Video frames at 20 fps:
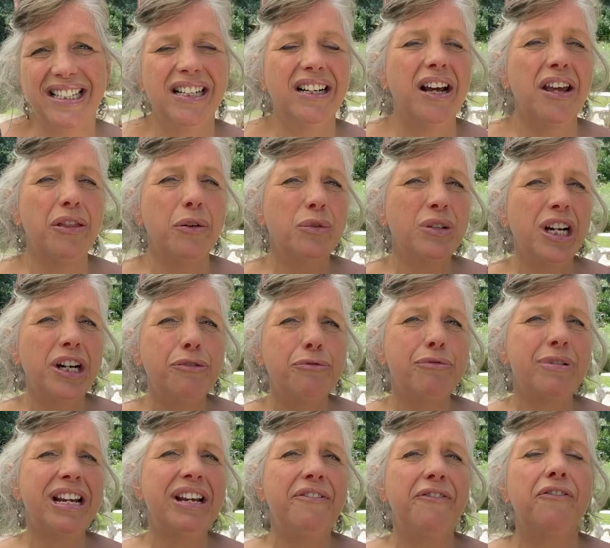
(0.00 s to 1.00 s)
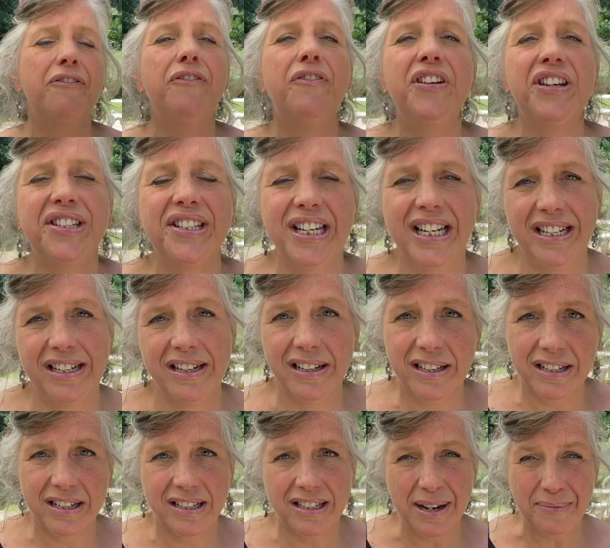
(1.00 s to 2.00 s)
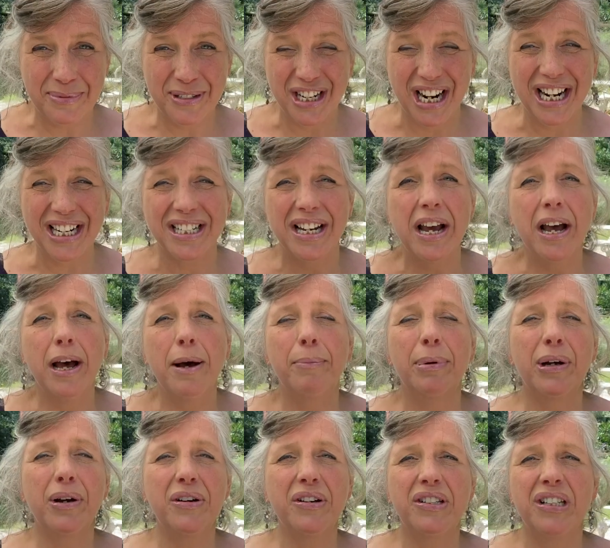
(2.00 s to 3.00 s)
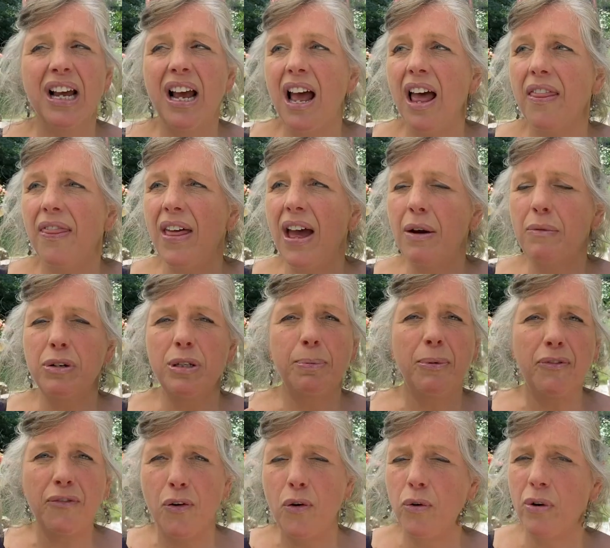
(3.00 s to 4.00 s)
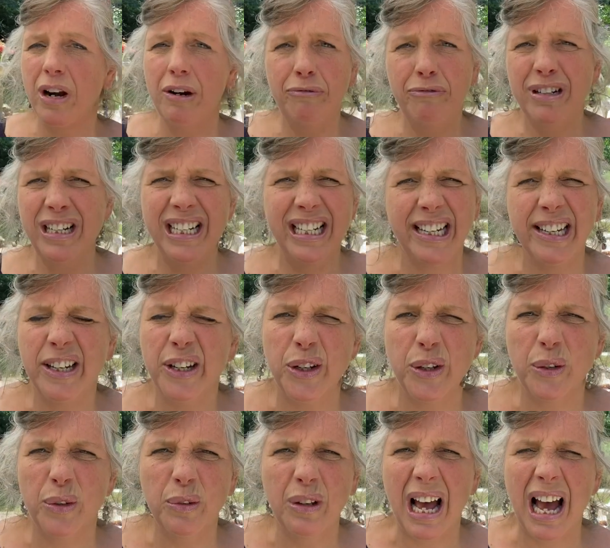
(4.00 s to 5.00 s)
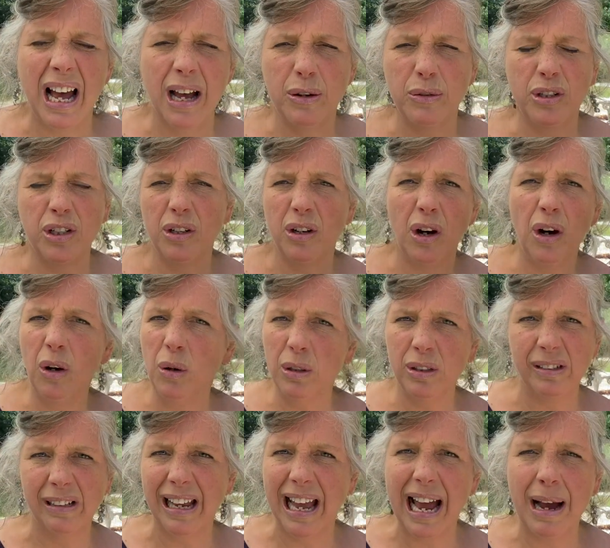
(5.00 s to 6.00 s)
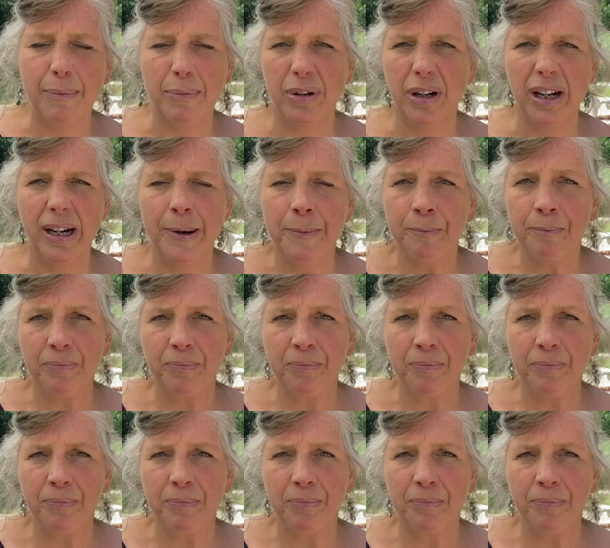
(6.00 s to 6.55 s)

and I thought I'd revisit the subject because that was before I really knew how to hold a camera,